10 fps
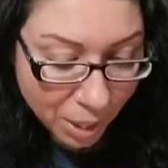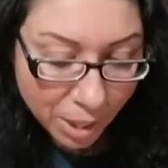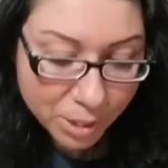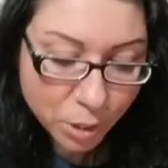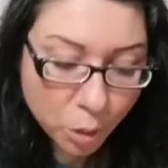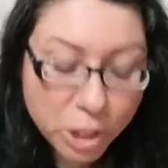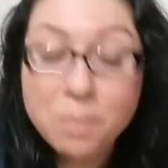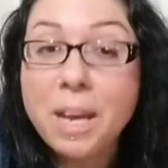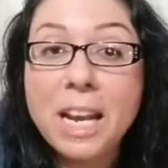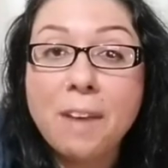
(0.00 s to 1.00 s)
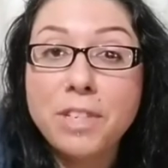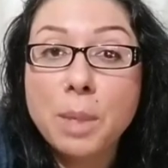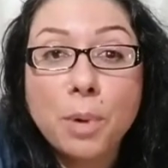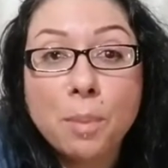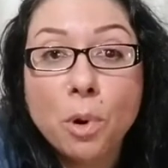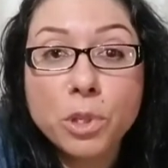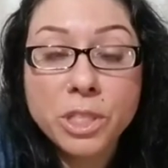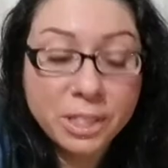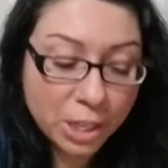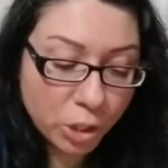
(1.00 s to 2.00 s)
So she might have deeper
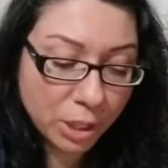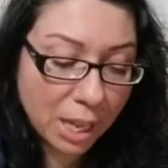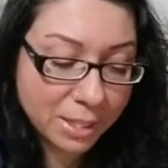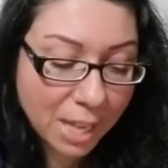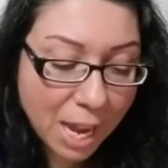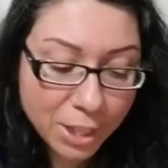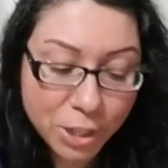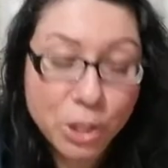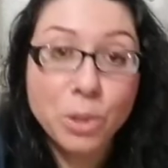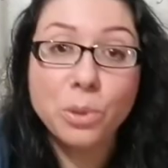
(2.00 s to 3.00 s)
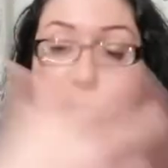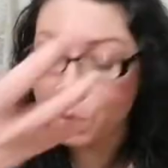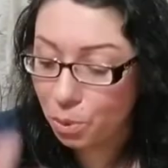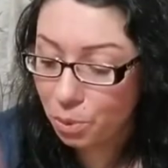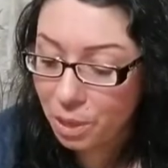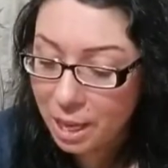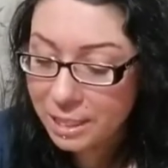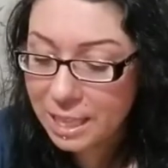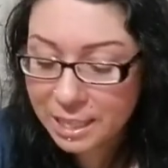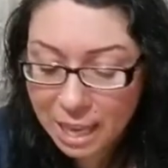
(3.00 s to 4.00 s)
emotions that she lets on too. So
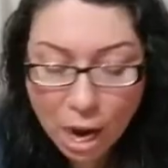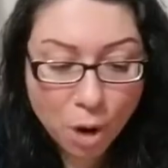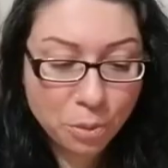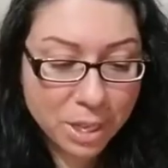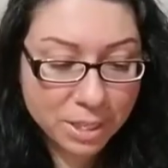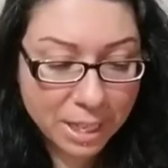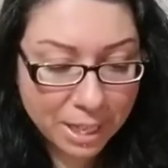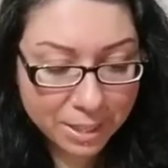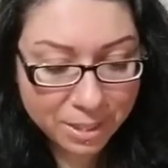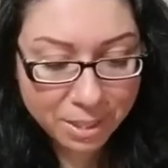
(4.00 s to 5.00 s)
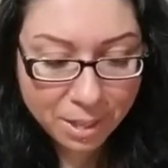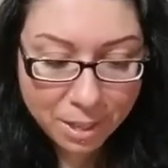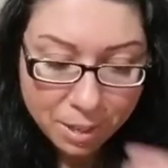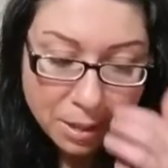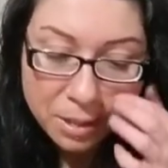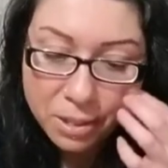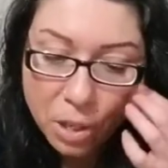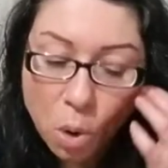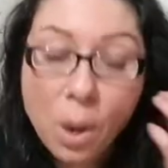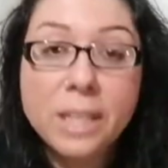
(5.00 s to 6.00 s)
take that how it resonates.
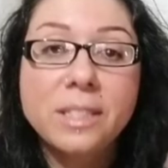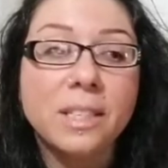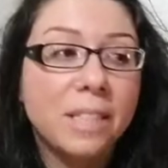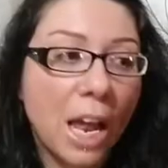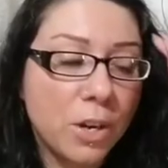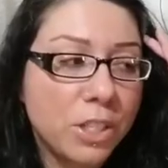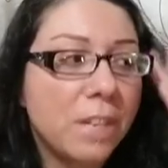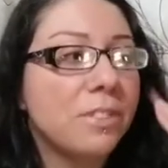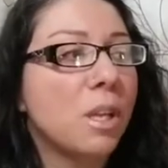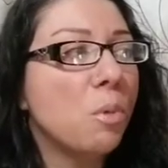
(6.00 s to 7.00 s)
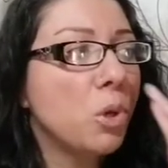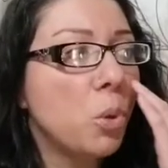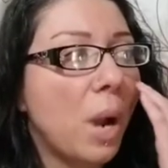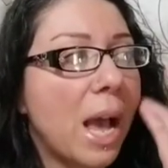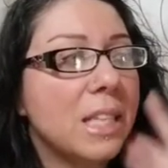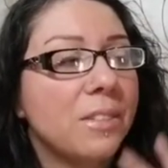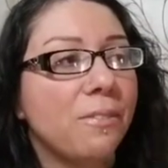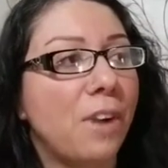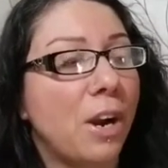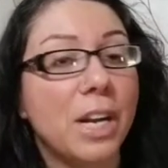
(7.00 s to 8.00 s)
So it's this energy of someone who has
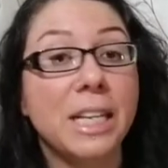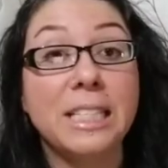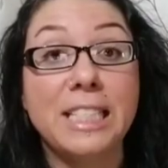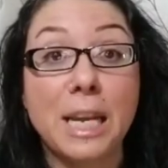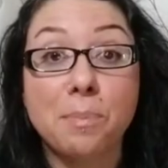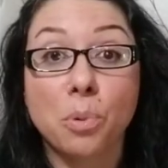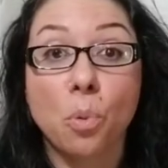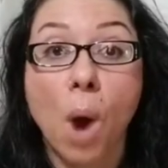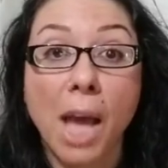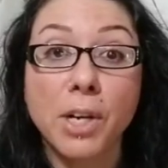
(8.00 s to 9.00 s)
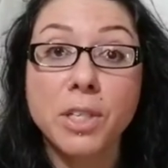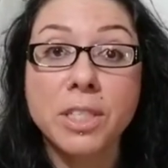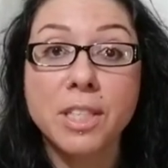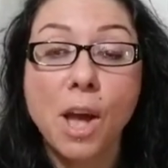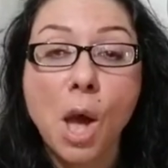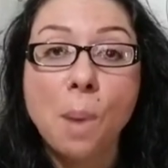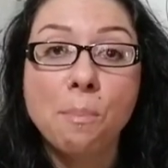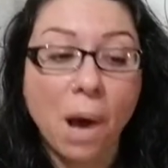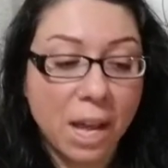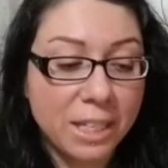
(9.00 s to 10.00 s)
very deep waters,
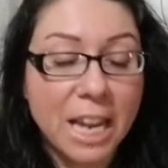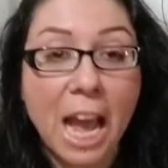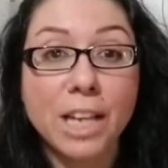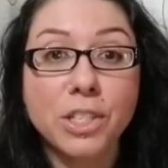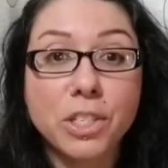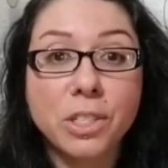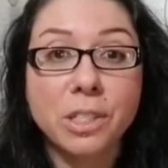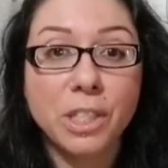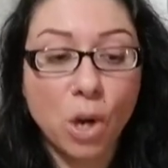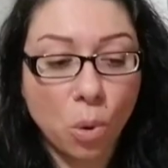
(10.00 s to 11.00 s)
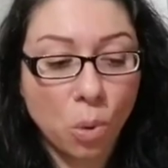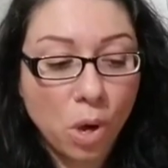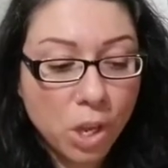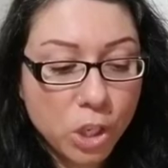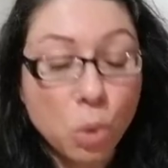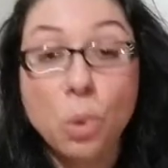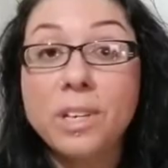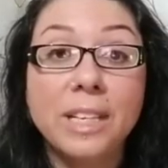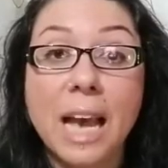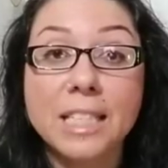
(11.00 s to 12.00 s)
but yet, you know, you
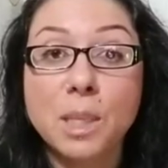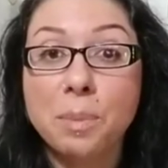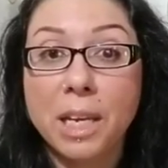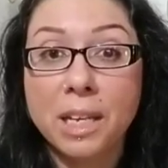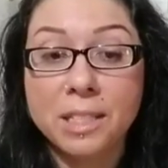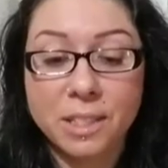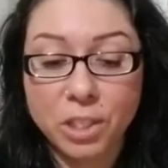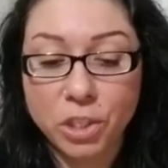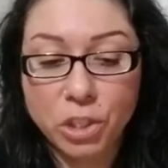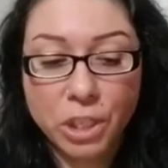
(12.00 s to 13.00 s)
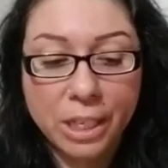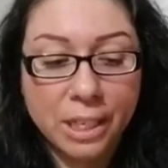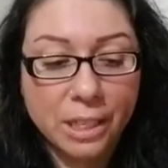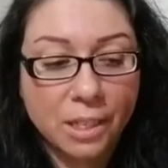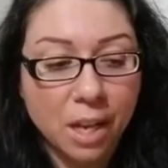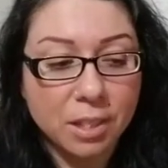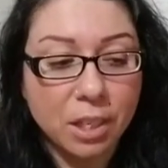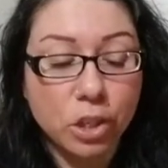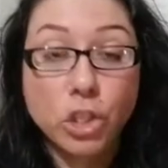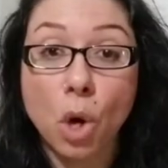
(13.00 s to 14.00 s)
wouldn't guess it because she
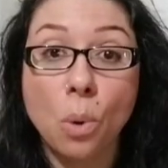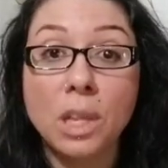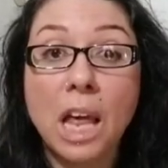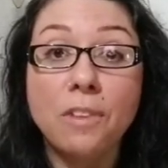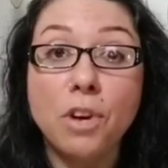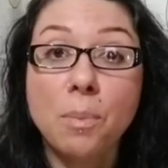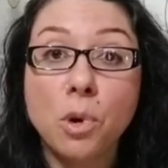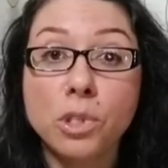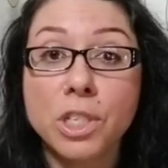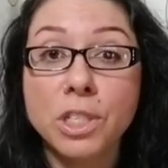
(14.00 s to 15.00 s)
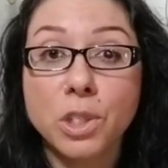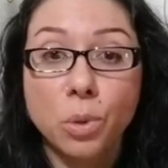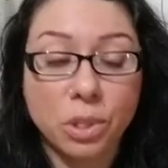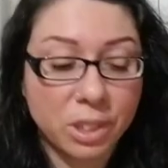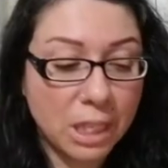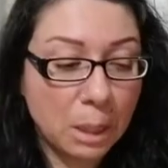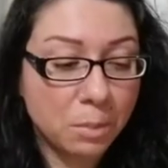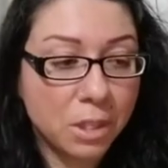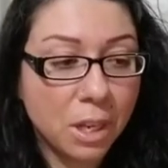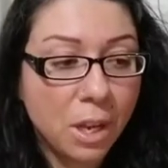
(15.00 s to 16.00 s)
doesn't show a lot of her emotions. So it
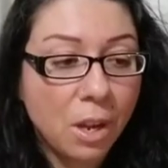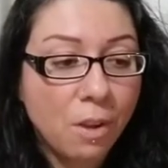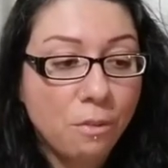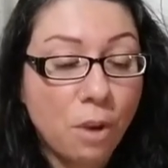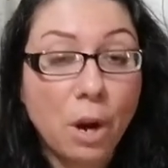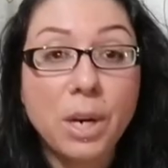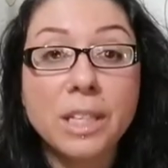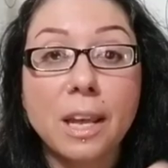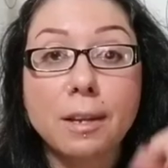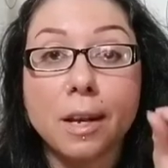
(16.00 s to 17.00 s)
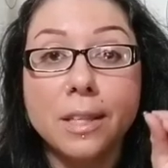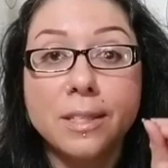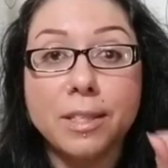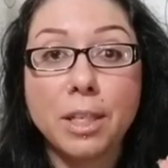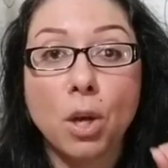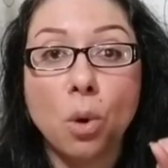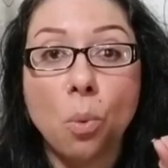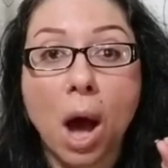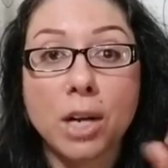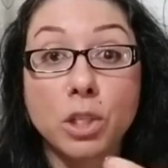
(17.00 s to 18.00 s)
seems very like still
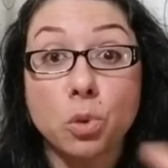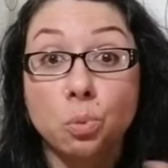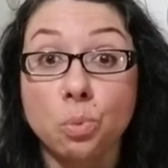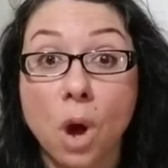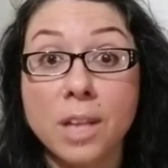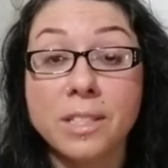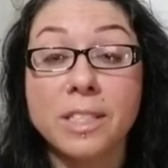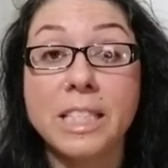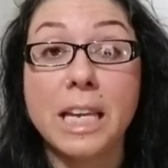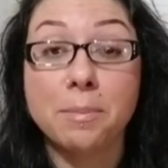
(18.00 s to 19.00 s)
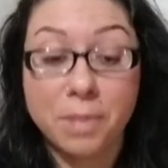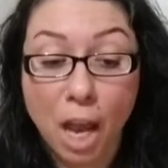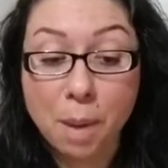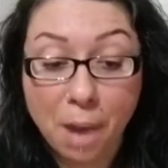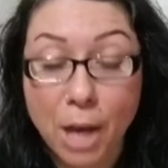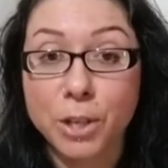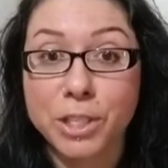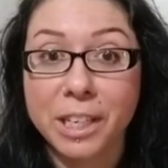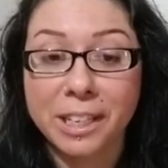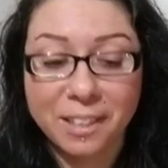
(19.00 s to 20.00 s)
waters runs deep type
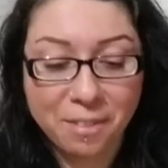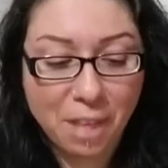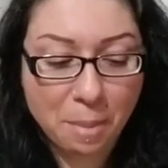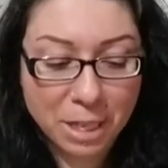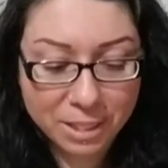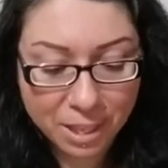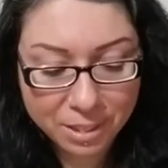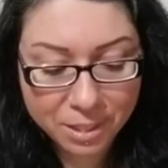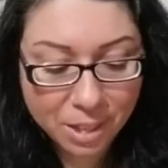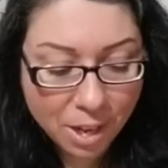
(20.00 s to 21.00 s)
energy, if that makes sense.